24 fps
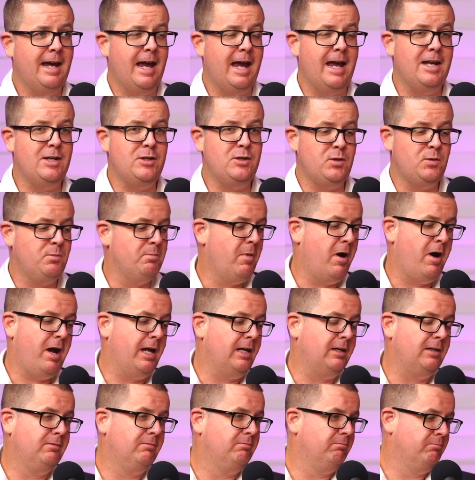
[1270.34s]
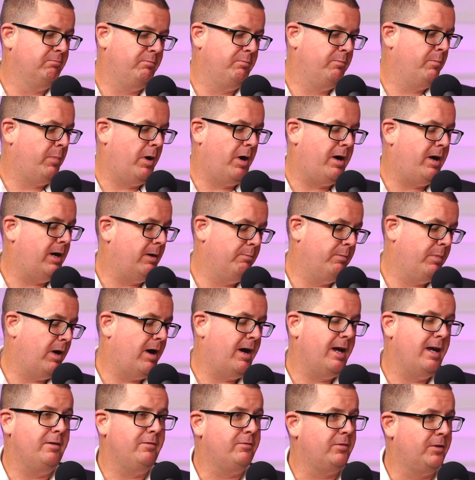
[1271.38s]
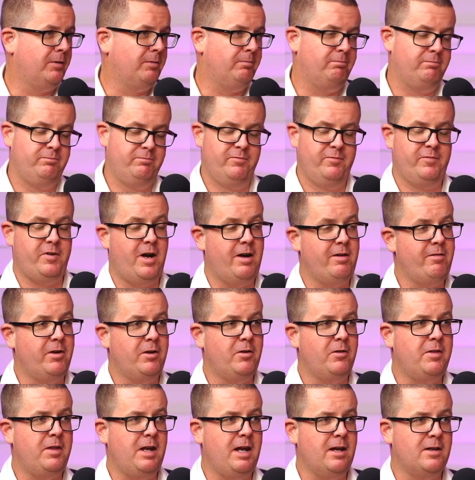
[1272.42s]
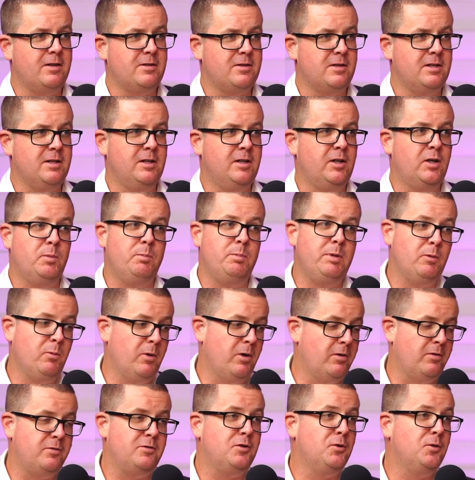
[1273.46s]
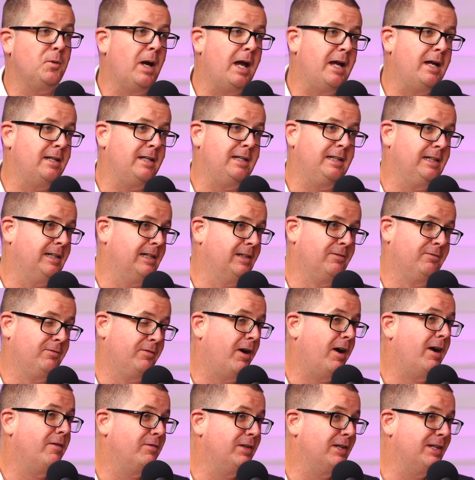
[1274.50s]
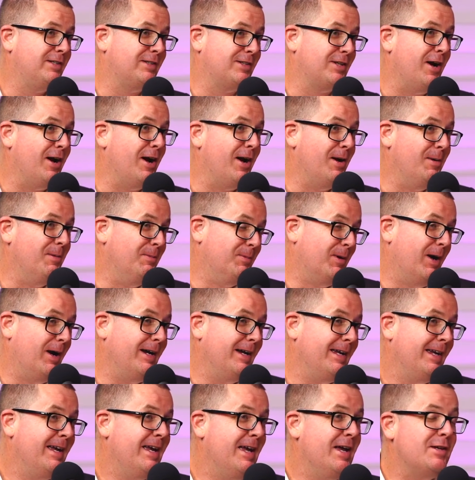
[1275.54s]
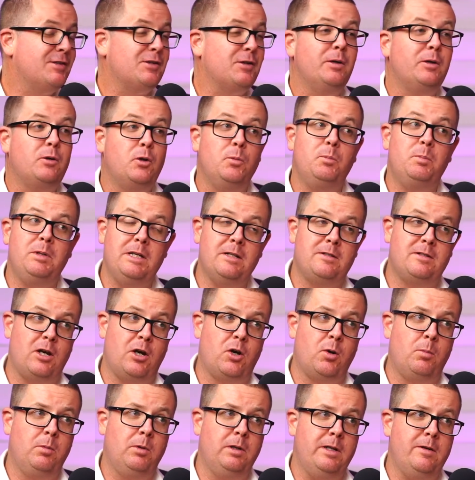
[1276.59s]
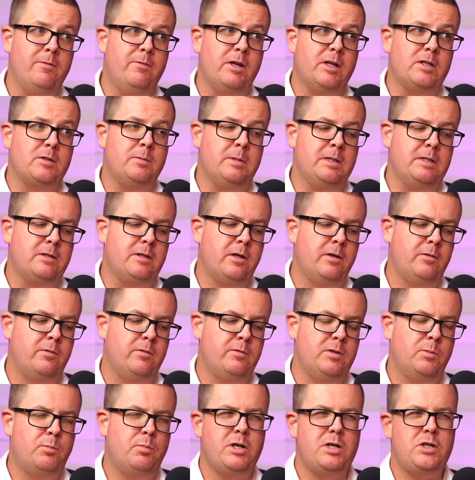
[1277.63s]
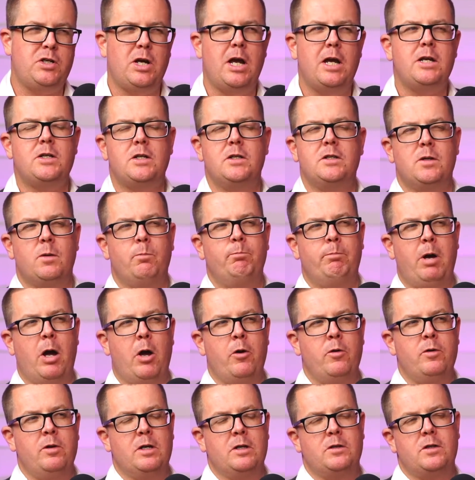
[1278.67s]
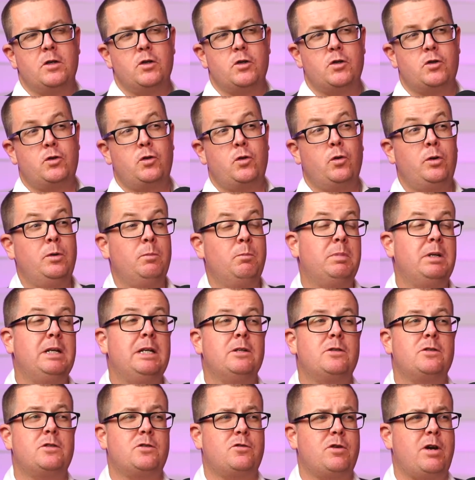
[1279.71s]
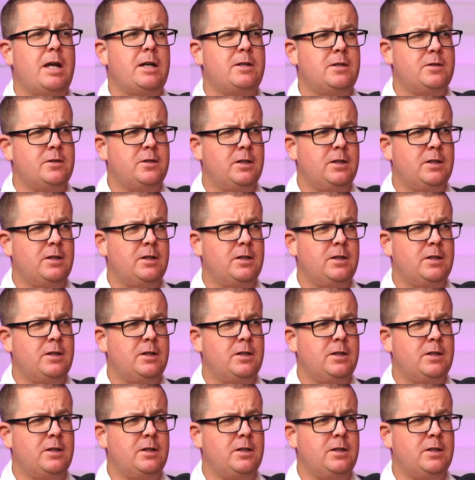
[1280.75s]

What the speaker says: And you might buy it for $500,000 and it'd be worth $280 in 5 years' time, right? So it could be a terrible investment. So depreciation's a bonus. It shouldn't be a strategy.